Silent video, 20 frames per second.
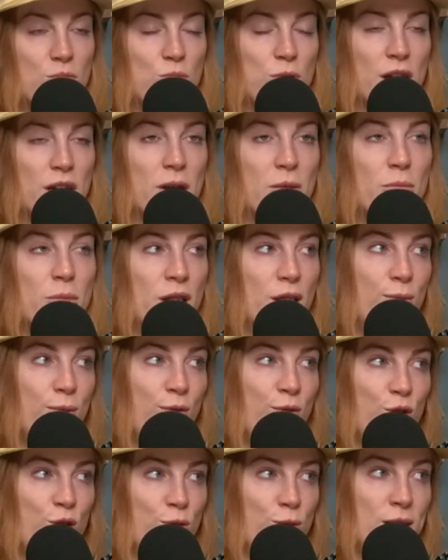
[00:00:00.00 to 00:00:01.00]
like a month
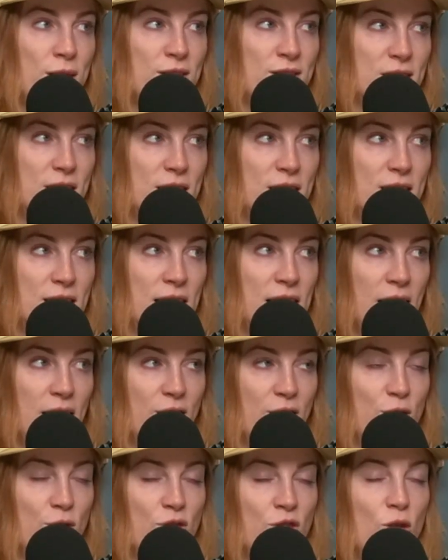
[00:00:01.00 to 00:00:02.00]
before we decided to
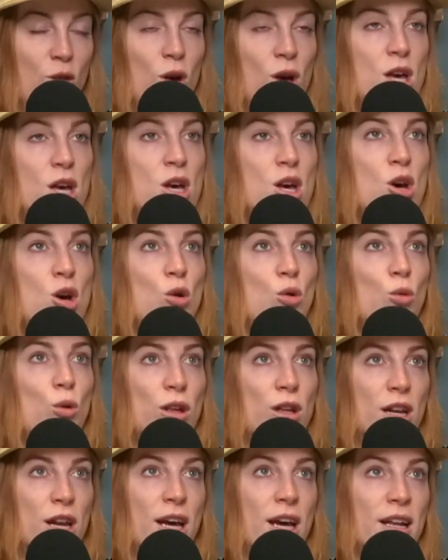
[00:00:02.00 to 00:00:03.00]
cancel. So
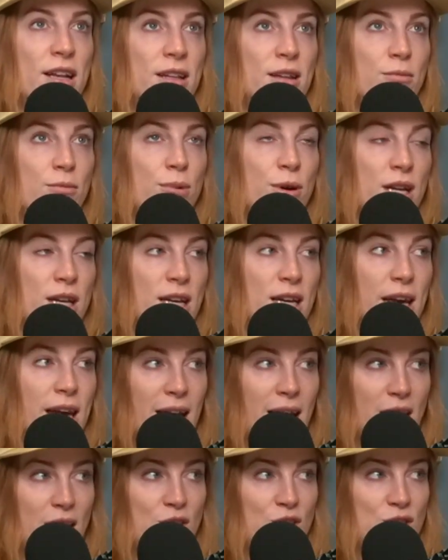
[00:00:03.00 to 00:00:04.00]
Will and I had been
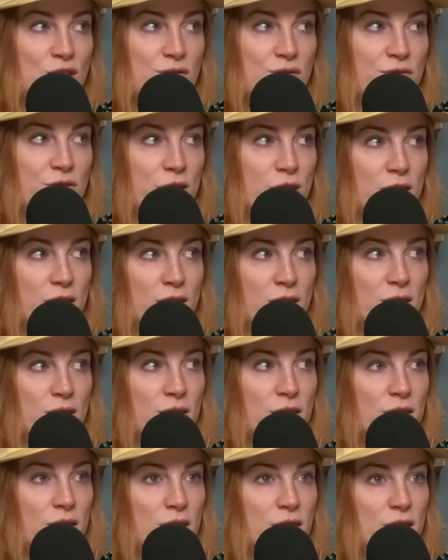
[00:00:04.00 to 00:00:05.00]
engaged for,
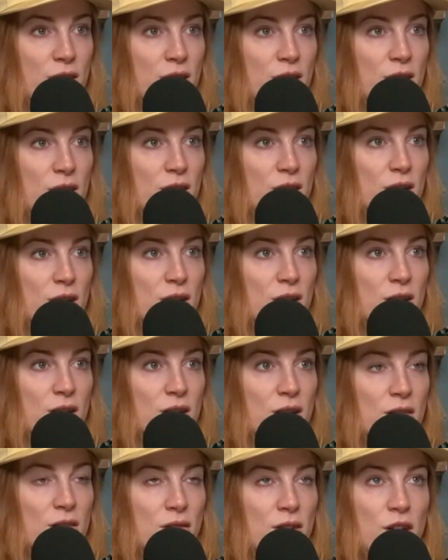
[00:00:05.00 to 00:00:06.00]

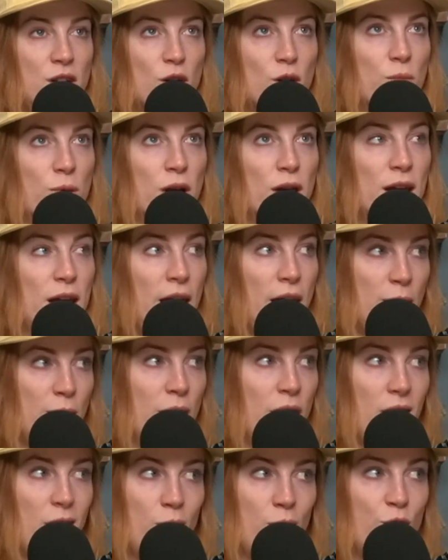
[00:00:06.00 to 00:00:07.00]
probably 8
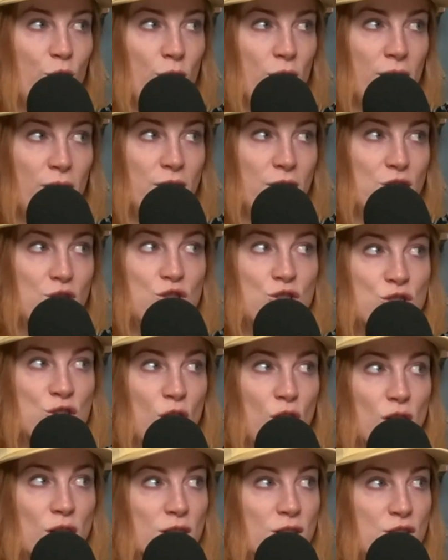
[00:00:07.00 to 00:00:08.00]
months before we even
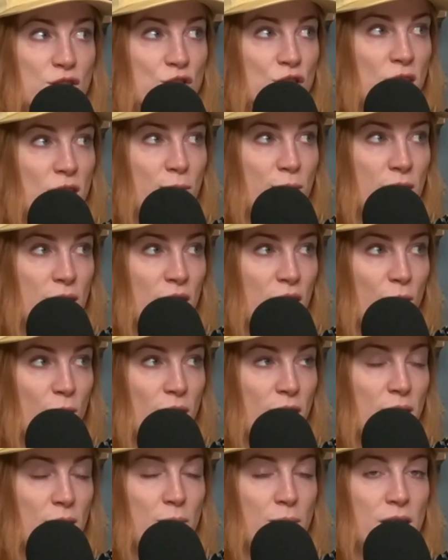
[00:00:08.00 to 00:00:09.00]
started to try to plan our
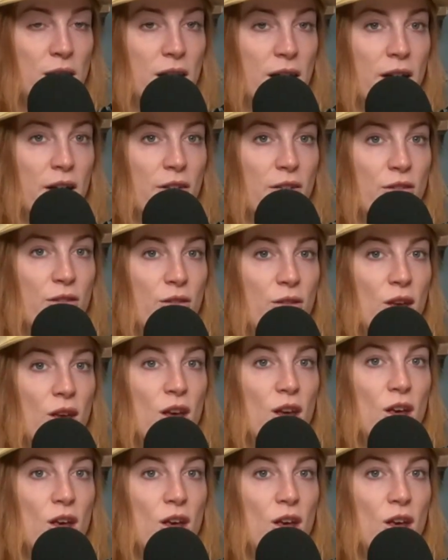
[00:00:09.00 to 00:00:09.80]
wedding because